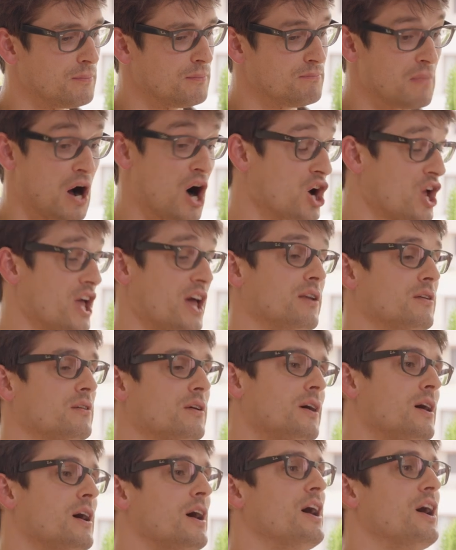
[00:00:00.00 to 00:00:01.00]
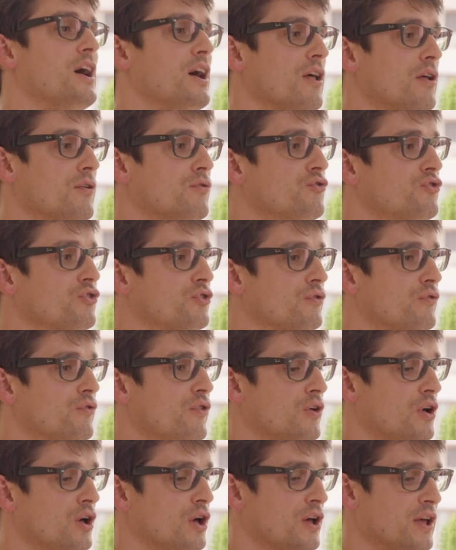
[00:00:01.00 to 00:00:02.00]
market uh, to,
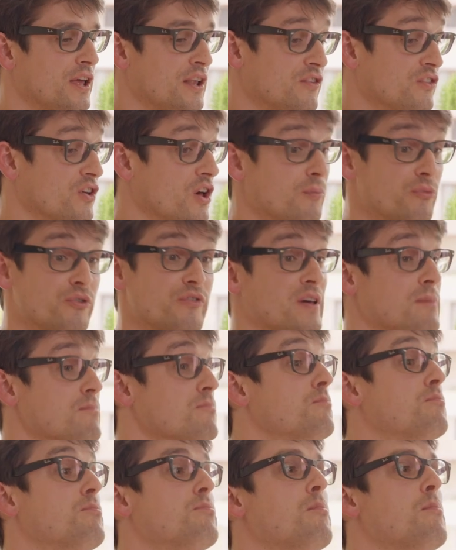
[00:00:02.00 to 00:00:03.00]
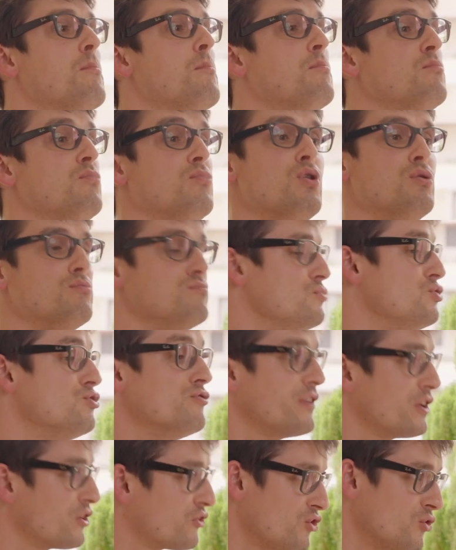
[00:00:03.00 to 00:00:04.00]
uh, in terms of it
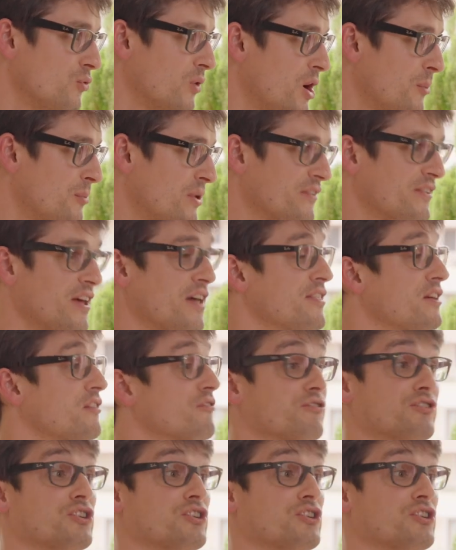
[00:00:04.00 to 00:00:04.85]
moving to WordPress, I think